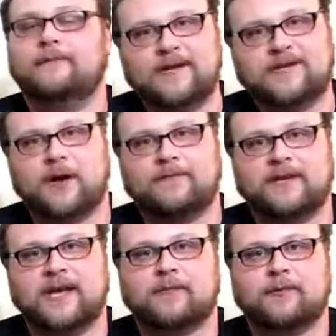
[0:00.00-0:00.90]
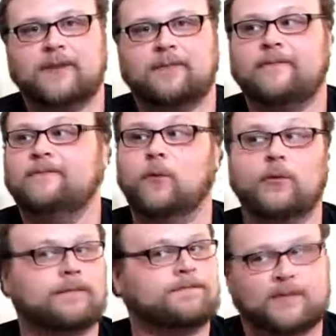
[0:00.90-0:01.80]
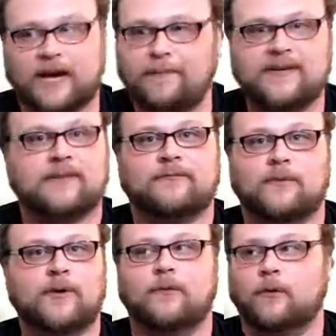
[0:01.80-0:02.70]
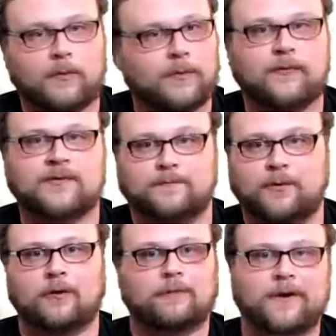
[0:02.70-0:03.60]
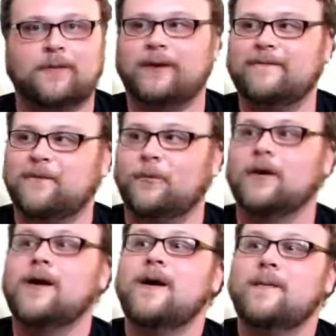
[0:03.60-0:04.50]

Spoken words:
Now, finish off the deck, we're going to play 4 copies of Removal. Removal's important. We're going to play 4